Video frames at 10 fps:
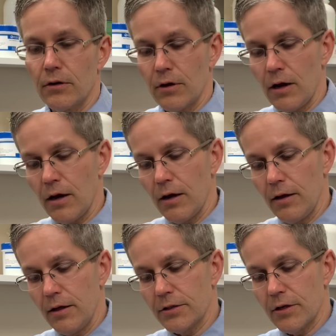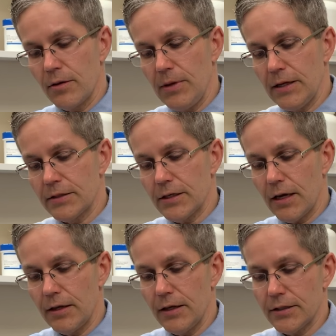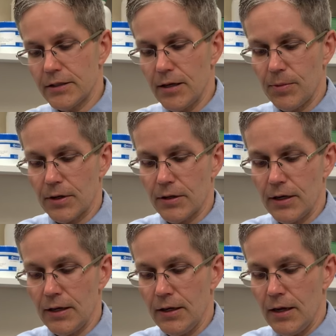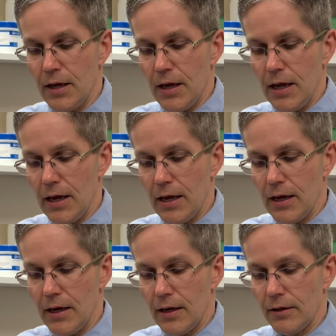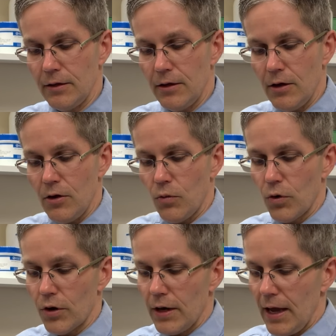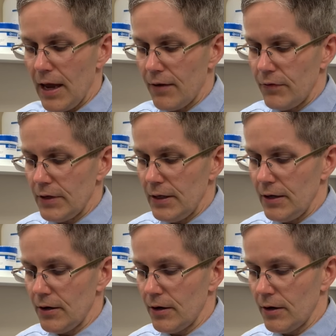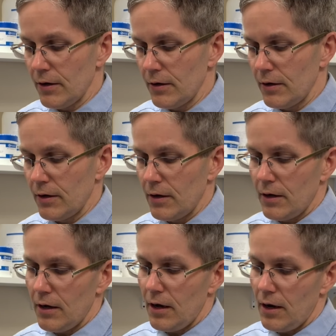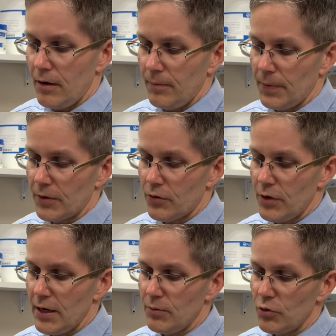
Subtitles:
going to be inside of this typically, and we're going to have in here the cream.